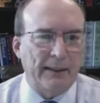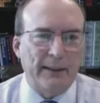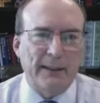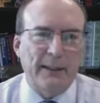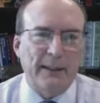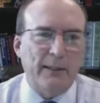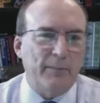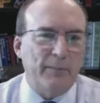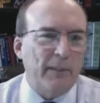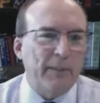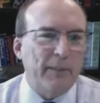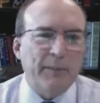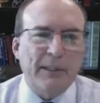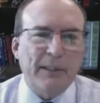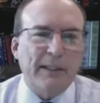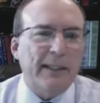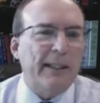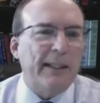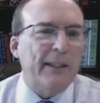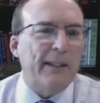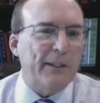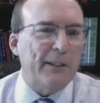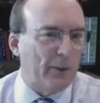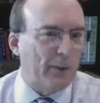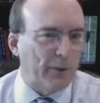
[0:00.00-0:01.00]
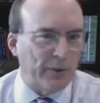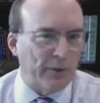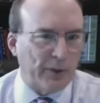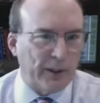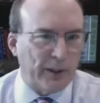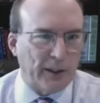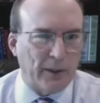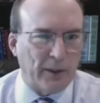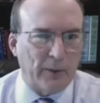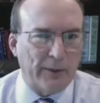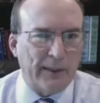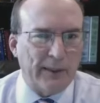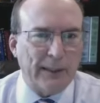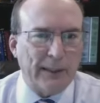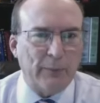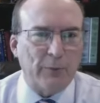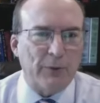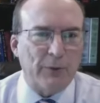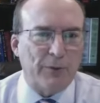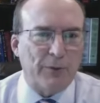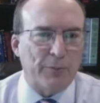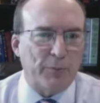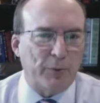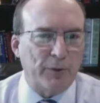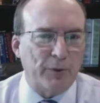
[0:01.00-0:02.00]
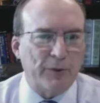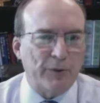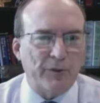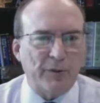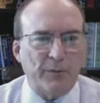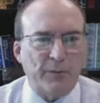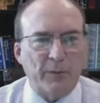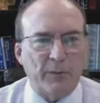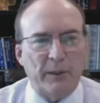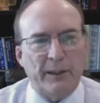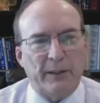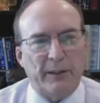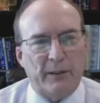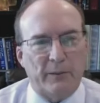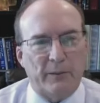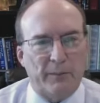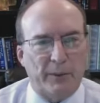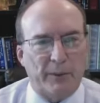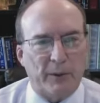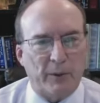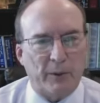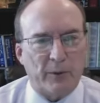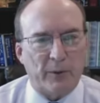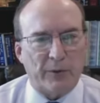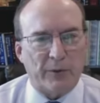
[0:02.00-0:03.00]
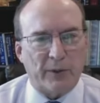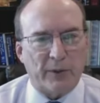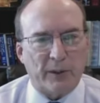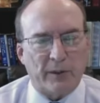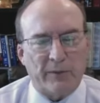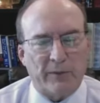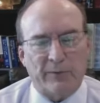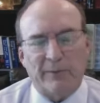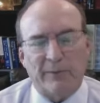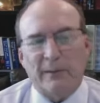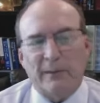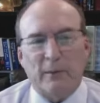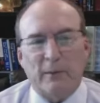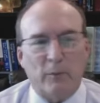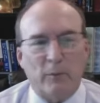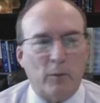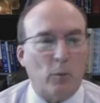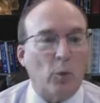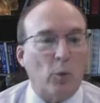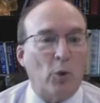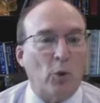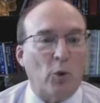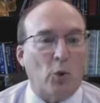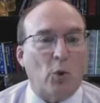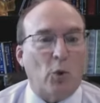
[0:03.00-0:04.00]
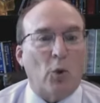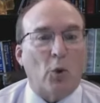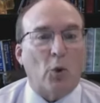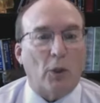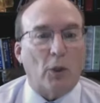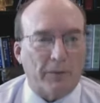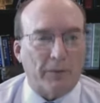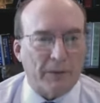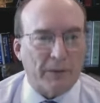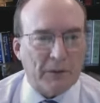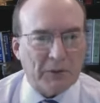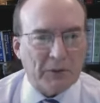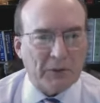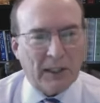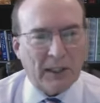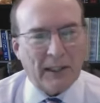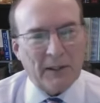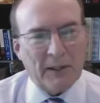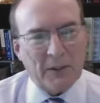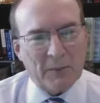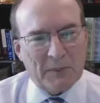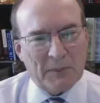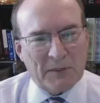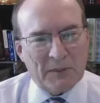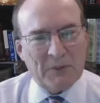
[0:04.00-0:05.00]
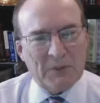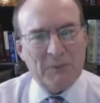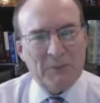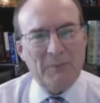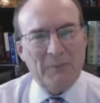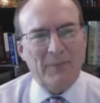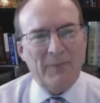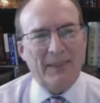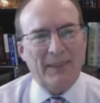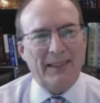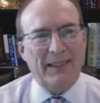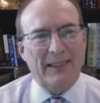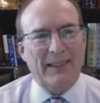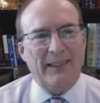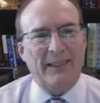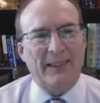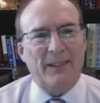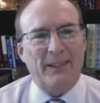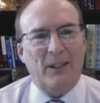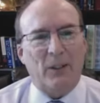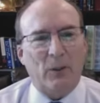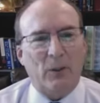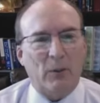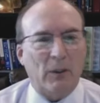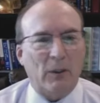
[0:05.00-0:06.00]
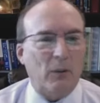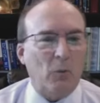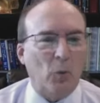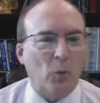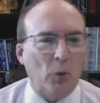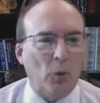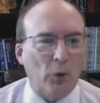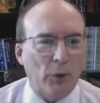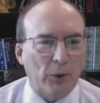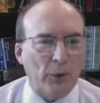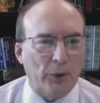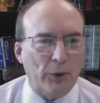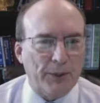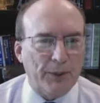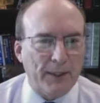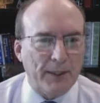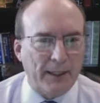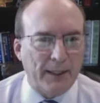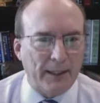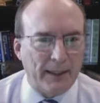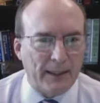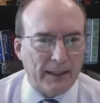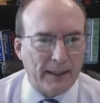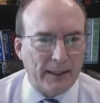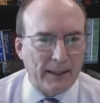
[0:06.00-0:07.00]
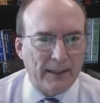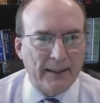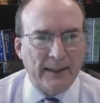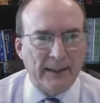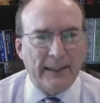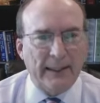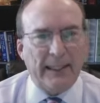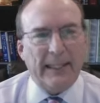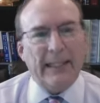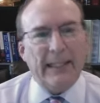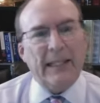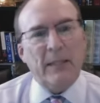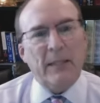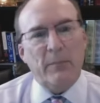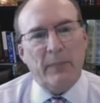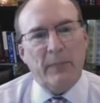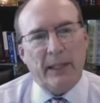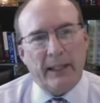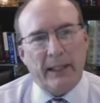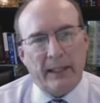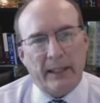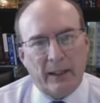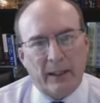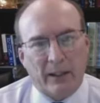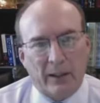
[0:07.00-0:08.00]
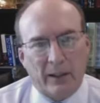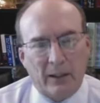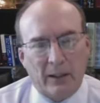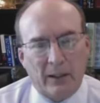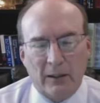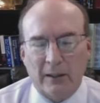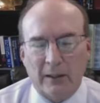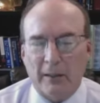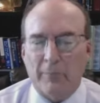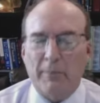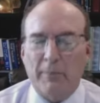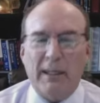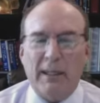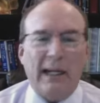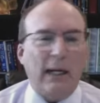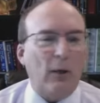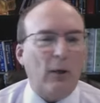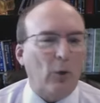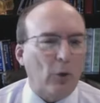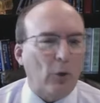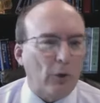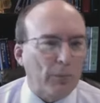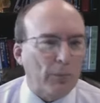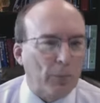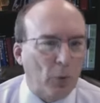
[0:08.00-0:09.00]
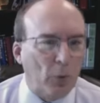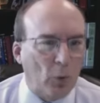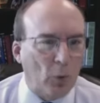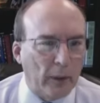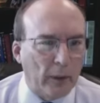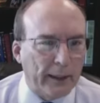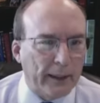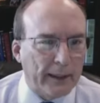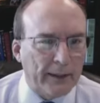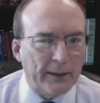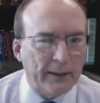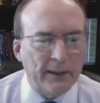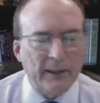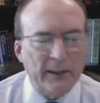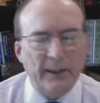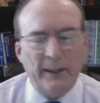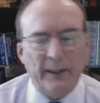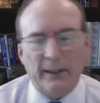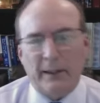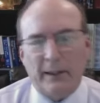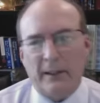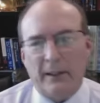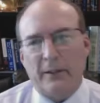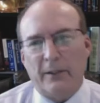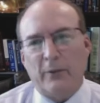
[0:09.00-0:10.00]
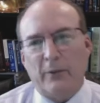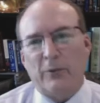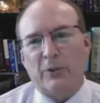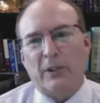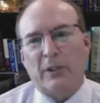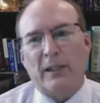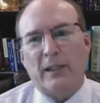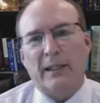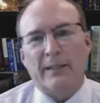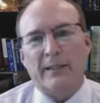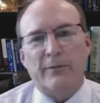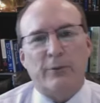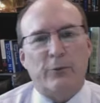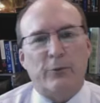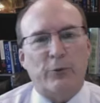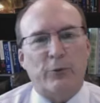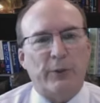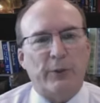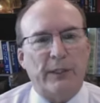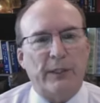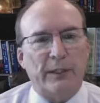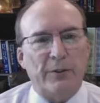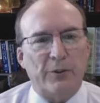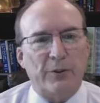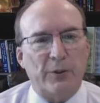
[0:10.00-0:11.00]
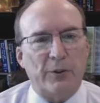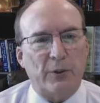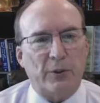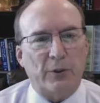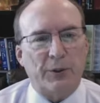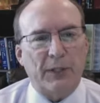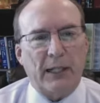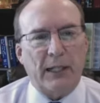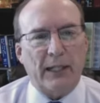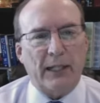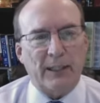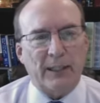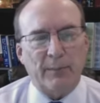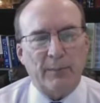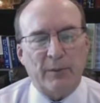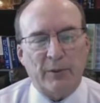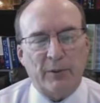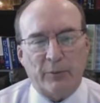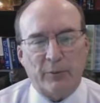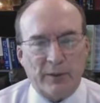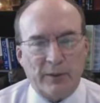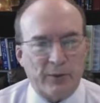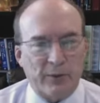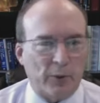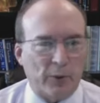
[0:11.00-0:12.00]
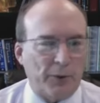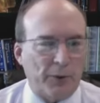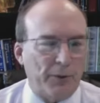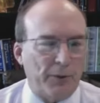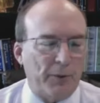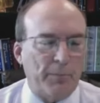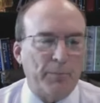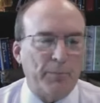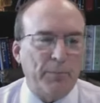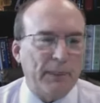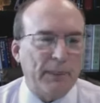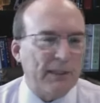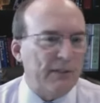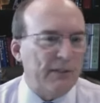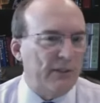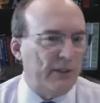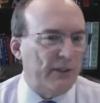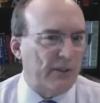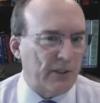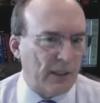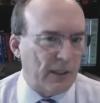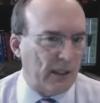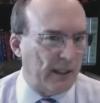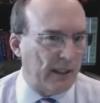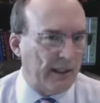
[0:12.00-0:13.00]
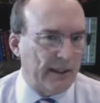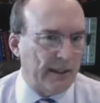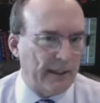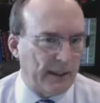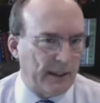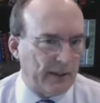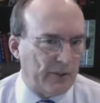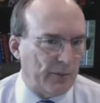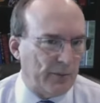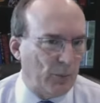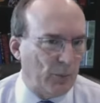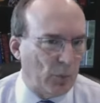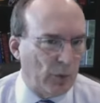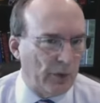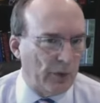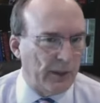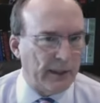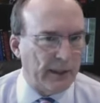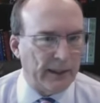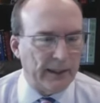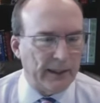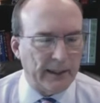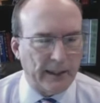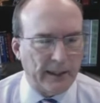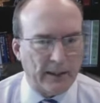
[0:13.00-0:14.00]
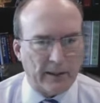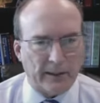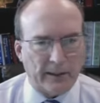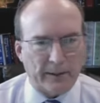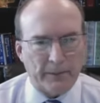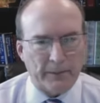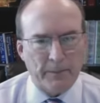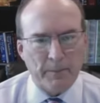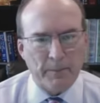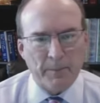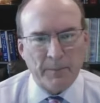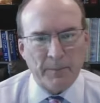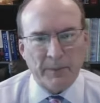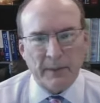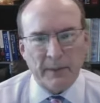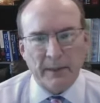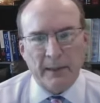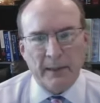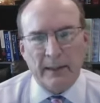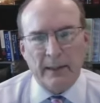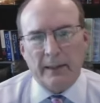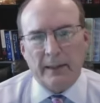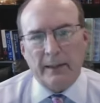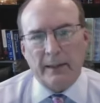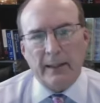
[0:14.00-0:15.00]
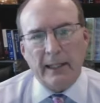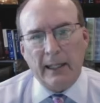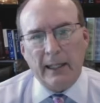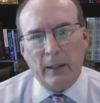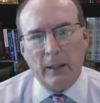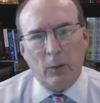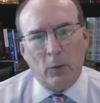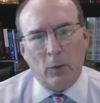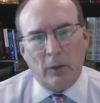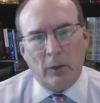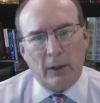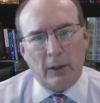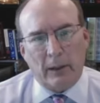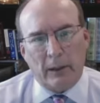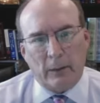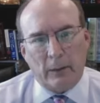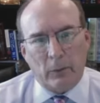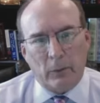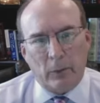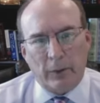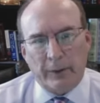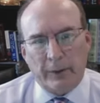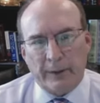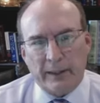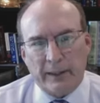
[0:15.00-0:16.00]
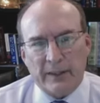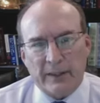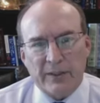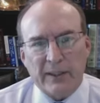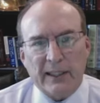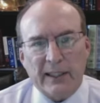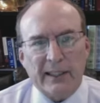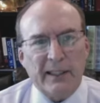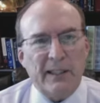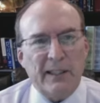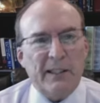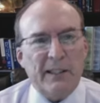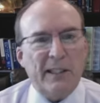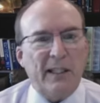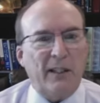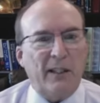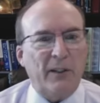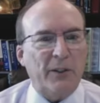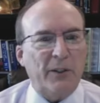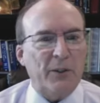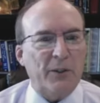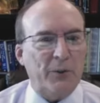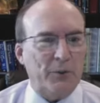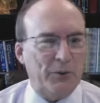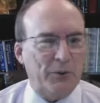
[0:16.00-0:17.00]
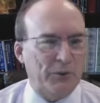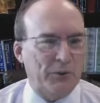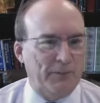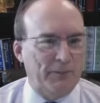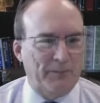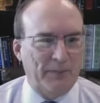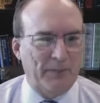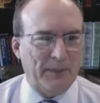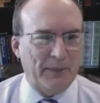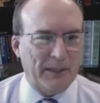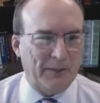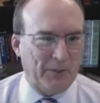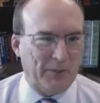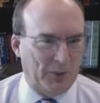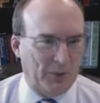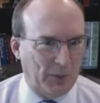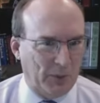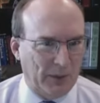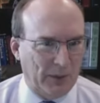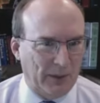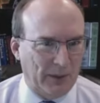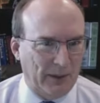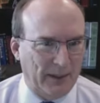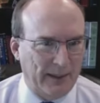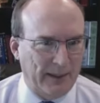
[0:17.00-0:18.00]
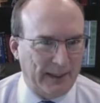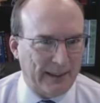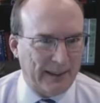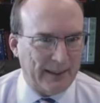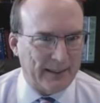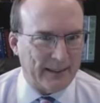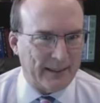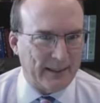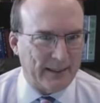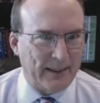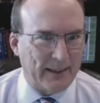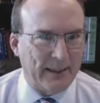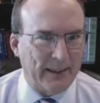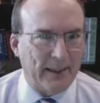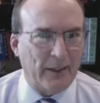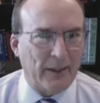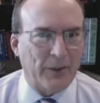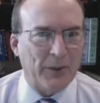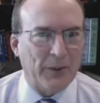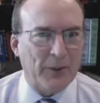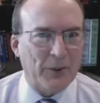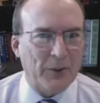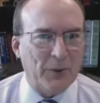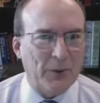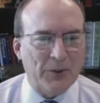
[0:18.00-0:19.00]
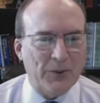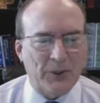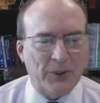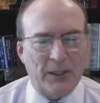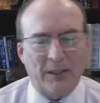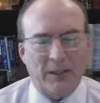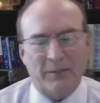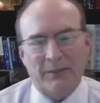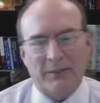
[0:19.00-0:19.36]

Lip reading: maybe 10 years ago, and that was principally composed of what we'll call office documents. You know, Word, email, PowerPoint, those kinds of traditional documents we saw in the business context more than anything. Now we're at the second deluge, if you will, and that's the deluge of